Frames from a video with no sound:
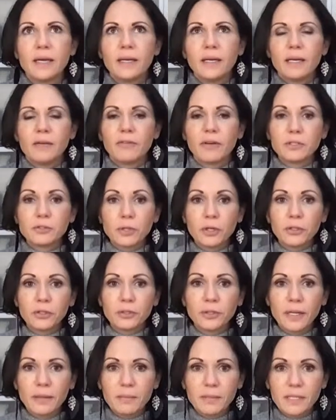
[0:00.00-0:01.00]
if I draw your
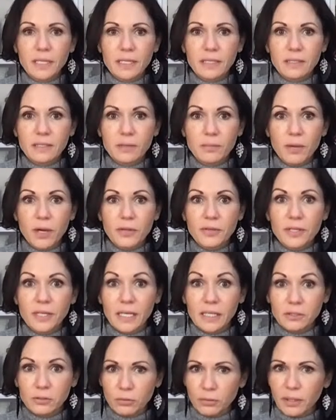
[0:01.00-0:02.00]
name at the end of the month and
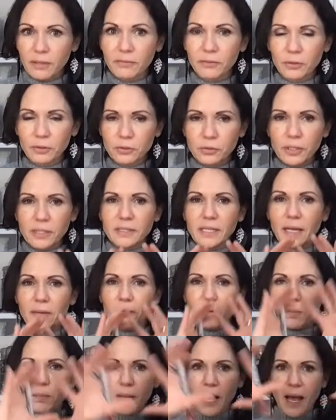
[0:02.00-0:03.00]
I don't have your address, I
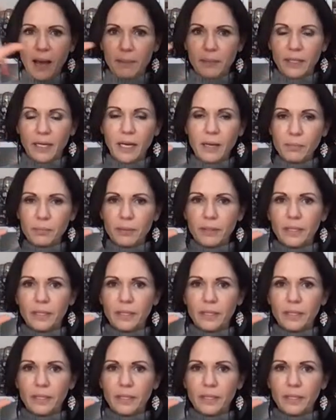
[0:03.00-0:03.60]
will pop it up,